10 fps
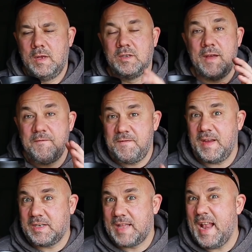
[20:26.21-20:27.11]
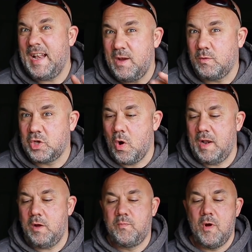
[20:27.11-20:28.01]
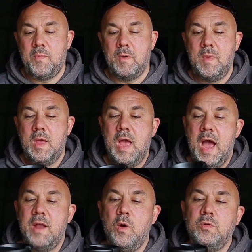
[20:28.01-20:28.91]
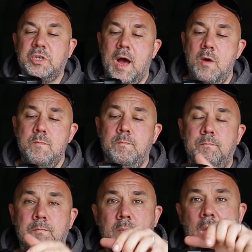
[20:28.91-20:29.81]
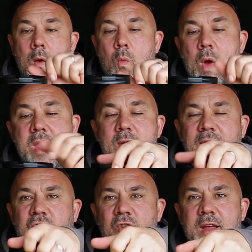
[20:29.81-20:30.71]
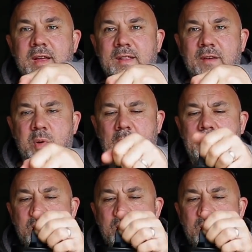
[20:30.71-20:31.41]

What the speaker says: So they fixed that tiny little problem. And also, where you have a drink, they put a